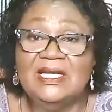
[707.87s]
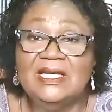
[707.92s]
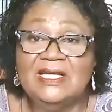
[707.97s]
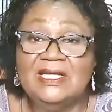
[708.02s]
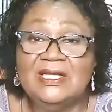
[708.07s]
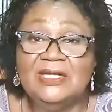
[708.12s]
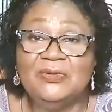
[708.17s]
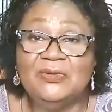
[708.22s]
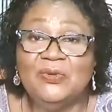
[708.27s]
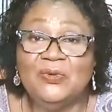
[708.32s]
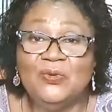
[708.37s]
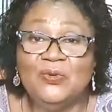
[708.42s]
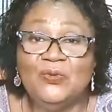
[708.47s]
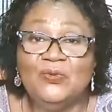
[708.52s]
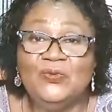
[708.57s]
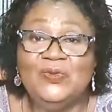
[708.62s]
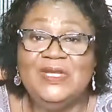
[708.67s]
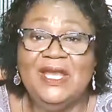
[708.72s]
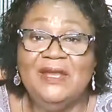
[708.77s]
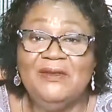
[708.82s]
You know,
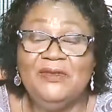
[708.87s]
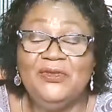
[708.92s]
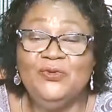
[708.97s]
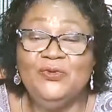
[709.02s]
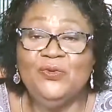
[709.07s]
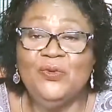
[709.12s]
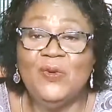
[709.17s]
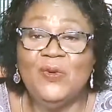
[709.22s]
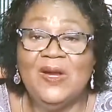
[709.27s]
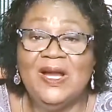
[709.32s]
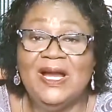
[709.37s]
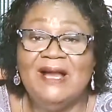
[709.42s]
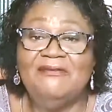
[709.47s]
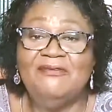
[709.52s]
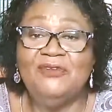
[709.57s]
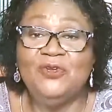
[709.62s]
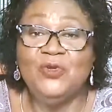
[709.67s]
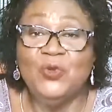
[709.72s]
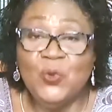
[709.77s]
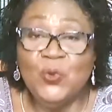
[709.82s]
there you have
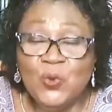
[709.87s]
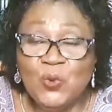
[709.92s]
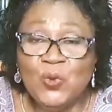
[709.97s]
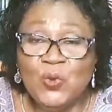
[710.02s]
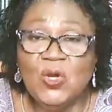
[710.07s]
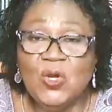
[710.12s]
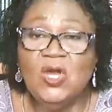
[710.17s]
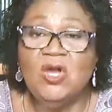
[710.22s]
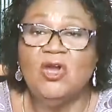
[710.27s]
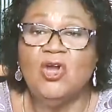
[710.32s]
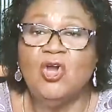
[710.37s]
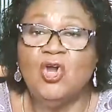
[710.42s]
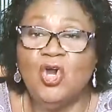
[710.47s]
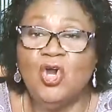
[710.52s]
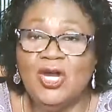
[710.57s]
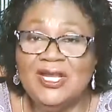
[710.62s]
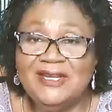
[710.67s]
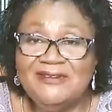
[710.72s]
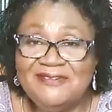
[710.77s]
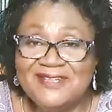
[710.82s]
no
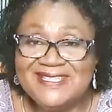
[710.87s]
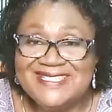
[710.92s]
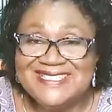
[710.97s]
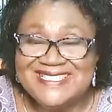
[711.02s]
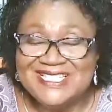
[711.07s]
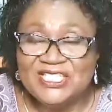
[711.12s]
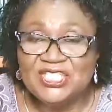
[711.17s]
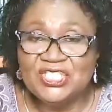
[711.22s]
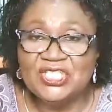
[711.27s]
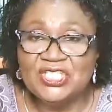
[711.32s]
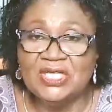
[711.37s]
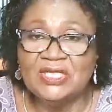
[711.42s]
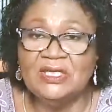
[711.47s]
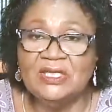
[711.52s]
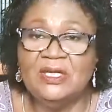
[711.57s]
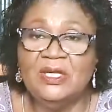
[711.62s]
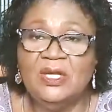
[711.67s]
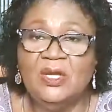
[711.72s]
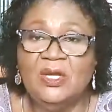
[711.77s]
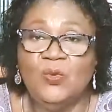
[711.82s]
conversation
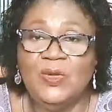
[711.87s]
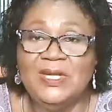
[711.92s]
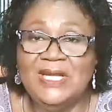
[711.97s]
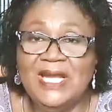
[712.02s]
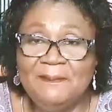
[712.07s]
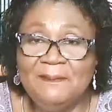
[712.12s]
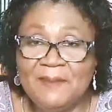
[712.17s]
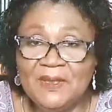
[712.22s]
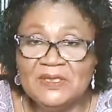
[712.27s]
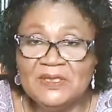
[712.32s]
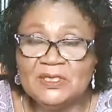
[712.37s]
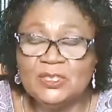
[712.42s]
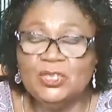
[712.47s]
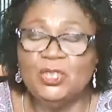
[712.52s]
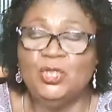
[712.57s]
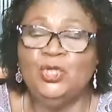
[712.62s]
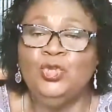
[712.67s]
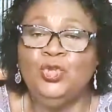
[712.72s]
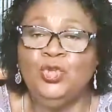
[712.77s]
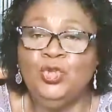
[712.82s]
with that person,
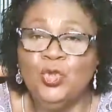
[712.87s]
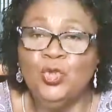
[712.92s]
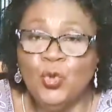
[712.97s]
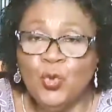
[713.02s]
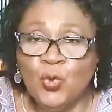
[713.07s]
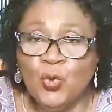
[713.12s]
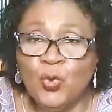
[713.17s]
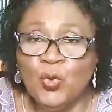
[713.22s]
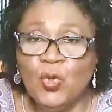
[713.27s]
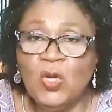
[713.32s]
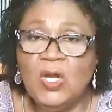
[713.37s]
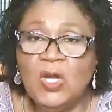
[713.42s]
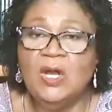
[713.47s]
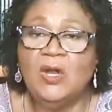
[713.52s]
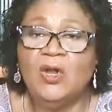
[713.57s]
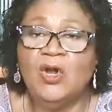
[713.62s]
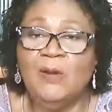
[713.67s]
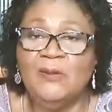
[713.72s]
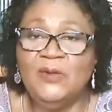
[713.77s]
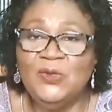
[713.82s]
no
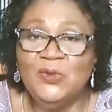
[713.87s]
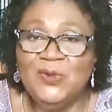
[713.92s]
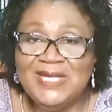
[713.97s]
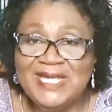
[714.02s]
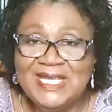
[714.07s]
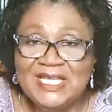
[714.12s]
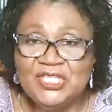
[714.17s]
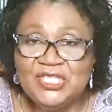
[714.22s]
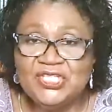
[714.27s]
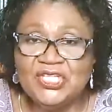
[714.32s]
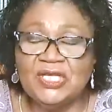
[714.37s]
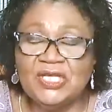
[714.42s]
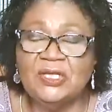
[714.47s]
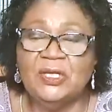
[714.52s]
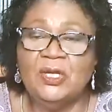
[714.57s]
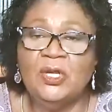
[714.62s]
communication